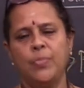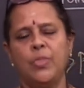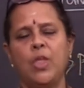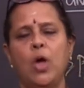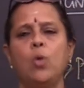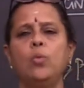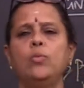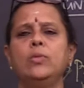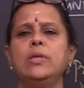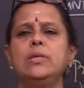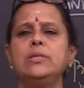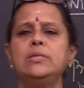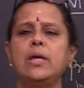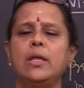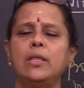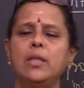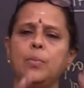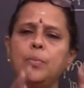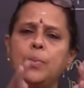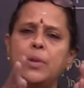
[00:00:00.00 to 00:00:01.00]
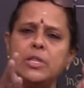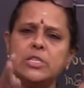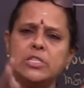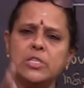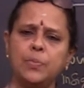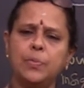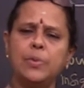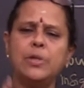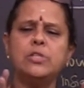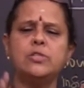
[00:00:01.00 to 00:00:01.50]
Now, these are the
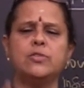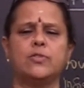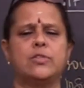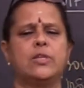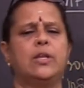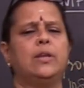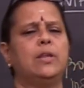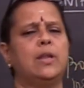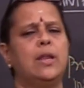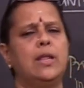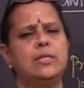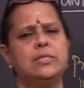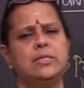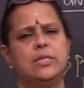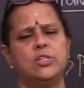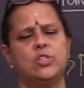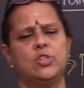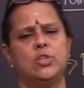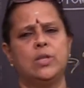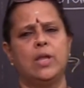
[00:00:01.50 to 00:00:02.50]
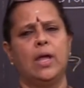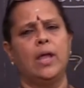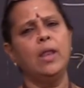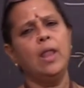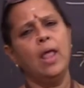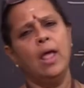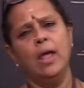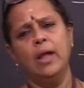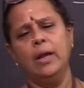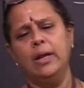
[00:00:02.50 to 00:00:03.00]
principles of centralization
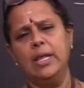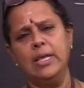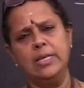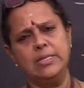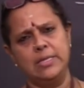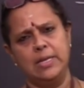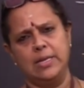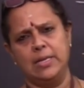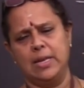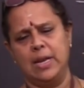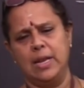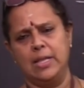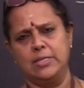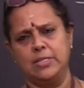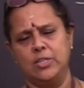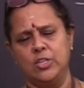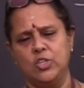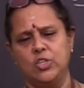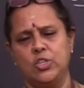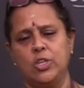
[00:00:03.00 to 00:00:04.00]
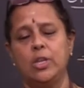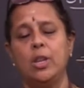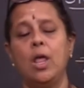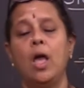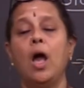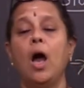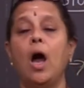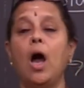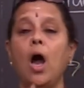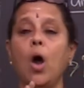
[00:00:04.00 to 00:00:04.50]
and decentralization.
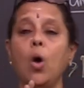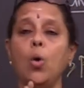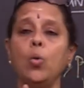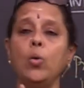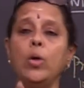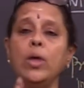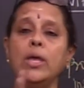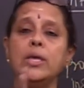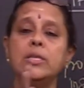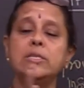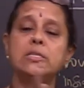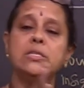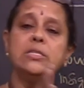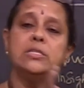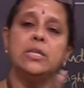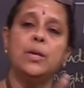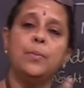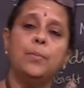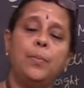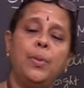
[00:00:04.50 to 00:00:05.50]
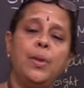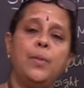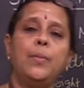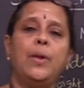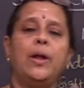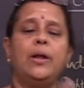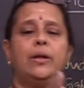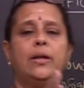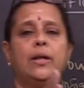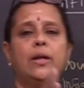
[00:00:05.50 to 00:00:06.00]
How is it
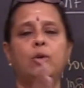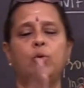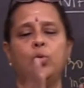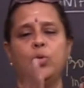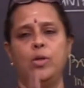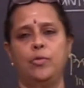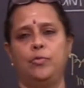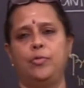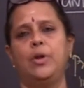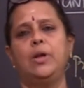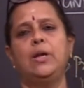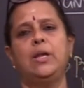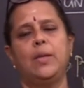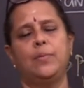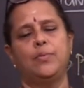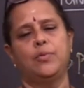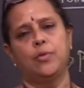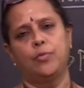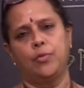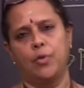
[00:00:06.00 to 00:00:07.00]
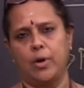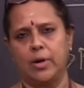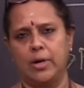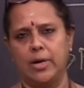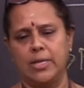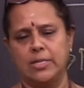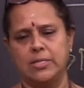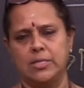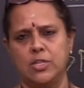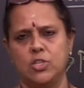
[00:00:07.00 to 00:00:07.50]
implemented to different types of
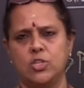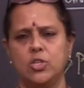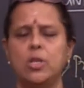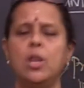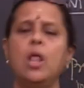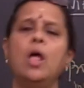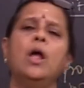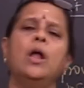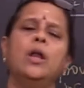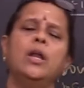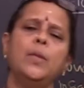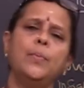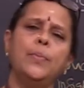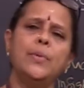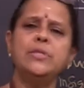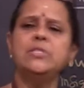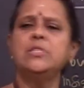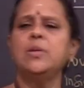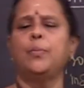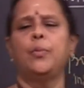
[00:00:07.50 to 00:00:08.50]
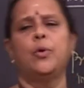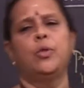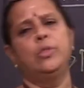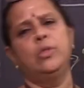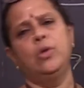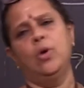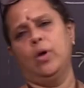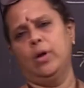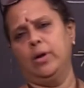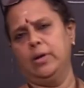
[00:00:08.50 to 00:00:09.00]
organization depends upon
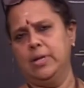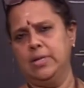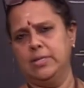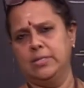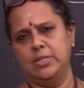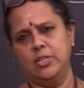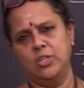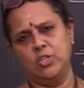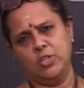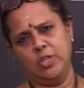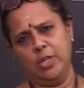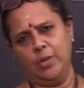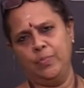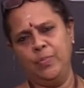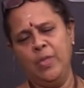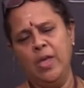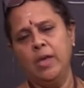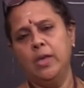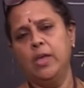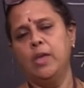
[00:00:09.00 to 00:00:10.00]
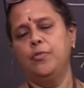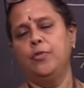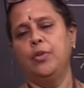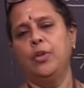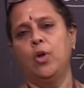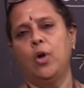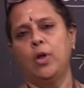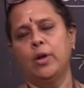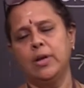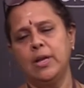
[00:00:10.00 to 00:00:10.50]
the organization. If an
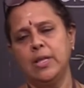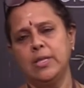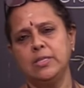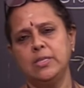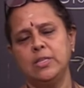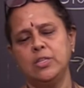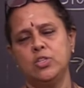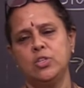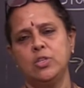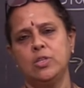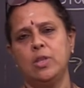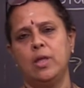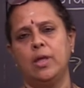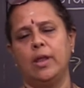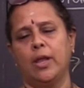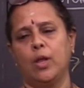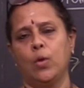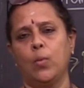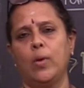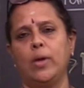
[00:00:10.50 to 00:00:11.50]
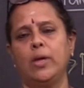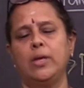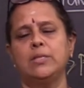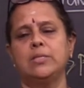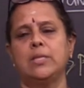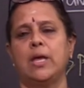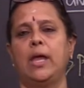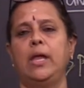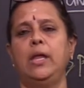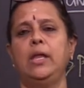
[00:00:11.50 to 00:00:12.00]
organization
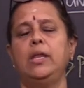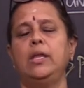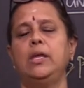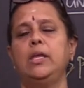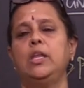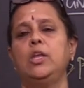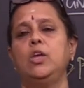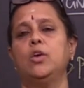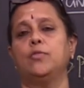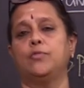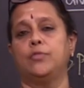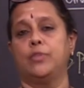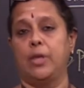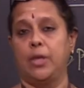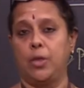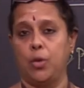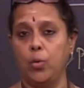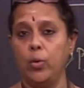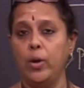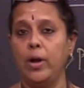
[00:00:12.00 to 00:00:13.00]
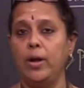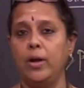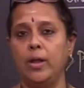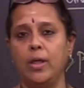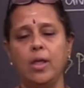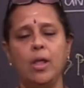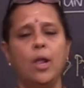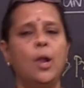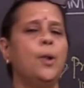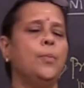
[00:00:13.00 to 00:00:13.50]
requires high degree of
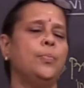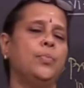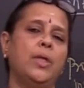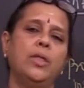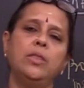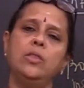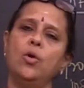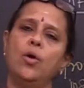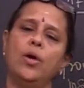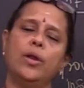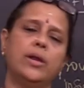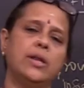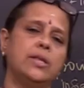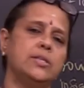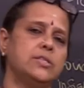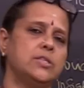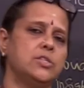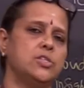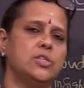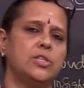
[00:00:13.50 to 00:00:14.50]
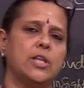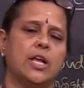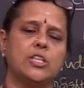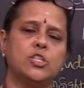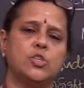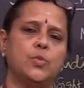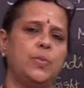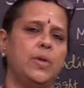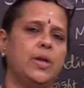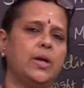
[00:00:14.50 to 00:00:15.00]
security, then the organization
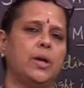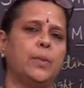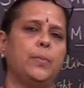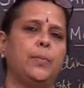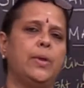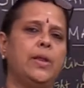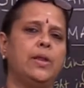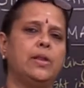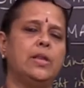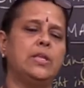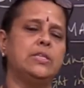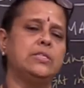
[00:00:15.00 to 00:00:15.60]
has to be a completely